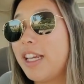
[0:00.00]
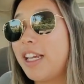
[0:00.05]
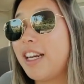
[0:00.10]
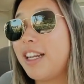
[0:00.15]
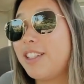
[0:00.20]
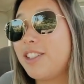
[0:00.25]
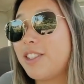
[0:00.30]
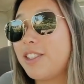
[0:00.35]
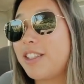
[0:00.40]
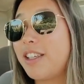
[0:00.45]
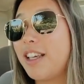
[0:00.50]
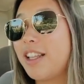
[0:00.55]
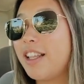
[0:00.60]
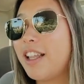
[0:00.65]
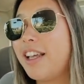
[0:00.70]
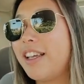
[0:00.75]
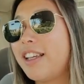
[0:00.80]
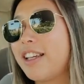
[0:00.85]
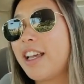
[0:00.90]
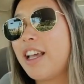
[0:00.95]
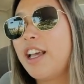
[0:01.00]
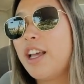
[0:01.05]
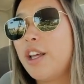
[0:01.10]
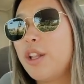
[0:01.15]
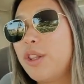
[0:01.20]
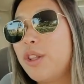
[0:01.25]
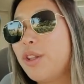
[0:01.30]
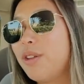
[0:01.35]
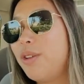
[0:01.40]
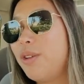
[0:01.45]
and I just get like
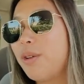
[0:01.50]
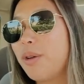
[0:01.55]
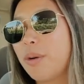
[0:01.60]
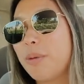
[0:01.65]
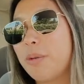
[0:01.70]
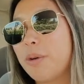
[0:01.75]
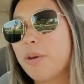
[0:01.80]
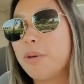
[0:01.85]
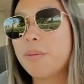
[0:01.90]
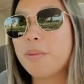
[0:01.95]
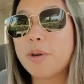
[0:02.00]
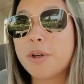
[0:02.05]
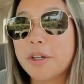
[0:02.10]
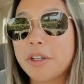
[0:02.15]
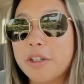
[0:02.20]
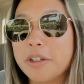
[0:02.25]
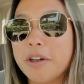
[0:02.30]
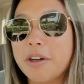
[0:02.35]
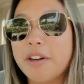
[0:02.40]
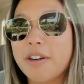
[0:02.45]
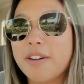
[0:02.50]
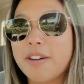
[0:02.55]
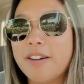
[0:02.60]
the normal, more